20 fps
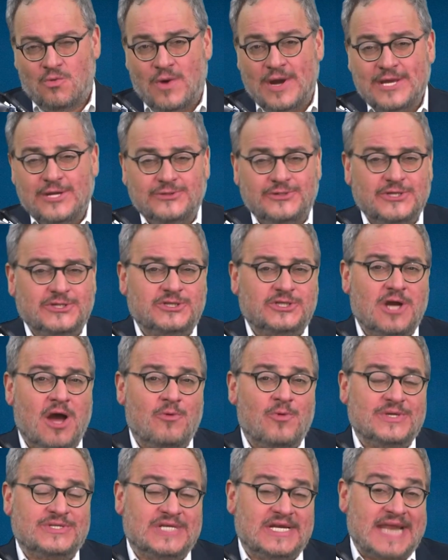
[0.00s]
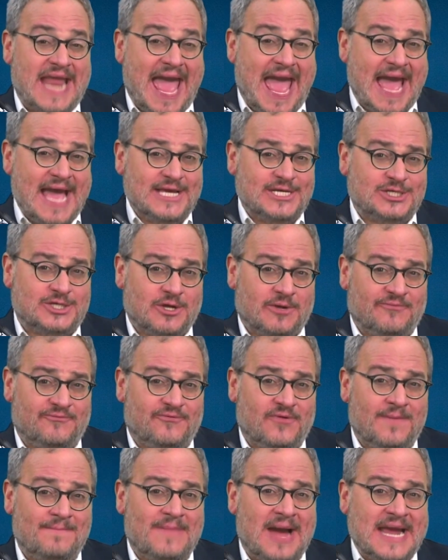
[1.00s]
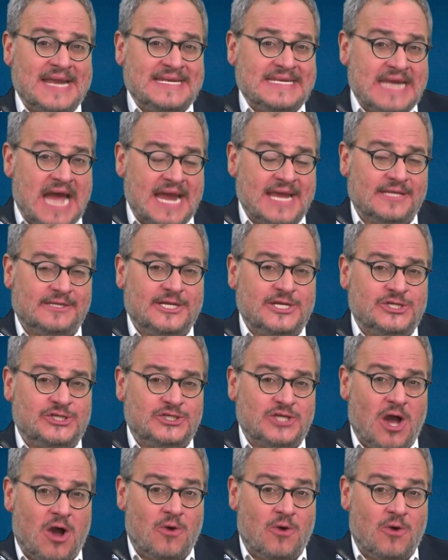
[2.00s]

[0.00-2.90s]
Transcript: you just saw was an excerpt from my nightly show,